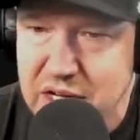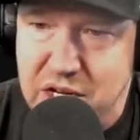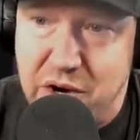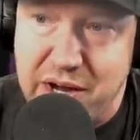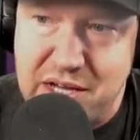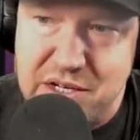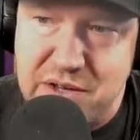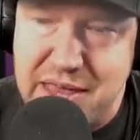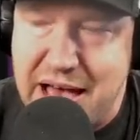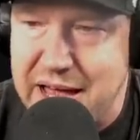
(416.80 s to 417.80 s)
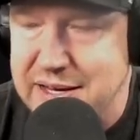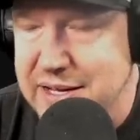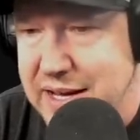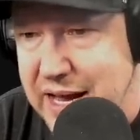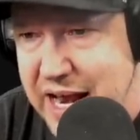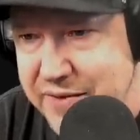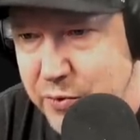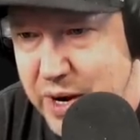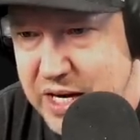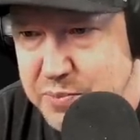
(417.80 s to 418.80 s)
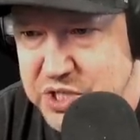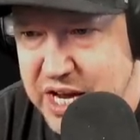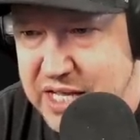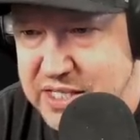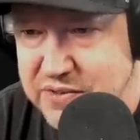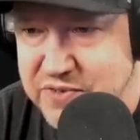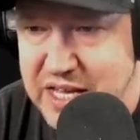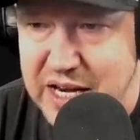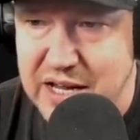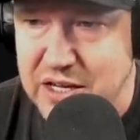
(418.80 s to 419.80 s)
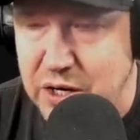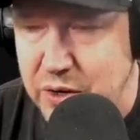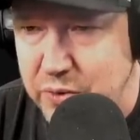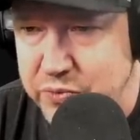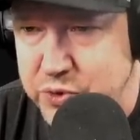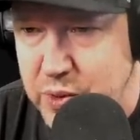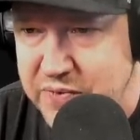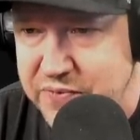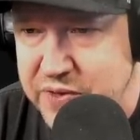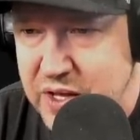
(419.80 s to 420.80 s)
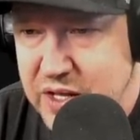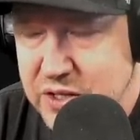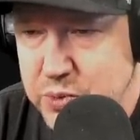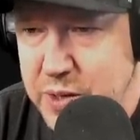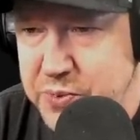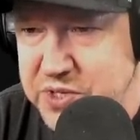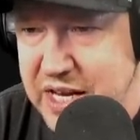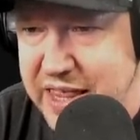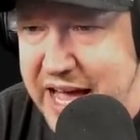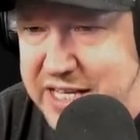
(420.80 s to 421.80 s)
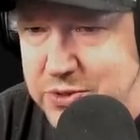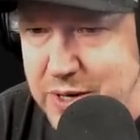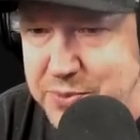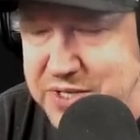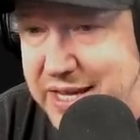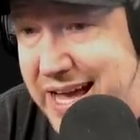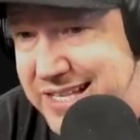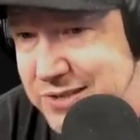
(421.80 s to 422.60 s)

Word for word: you know, I could do that and have a random chance of getting, you know, 20, percent of that, 20% of that.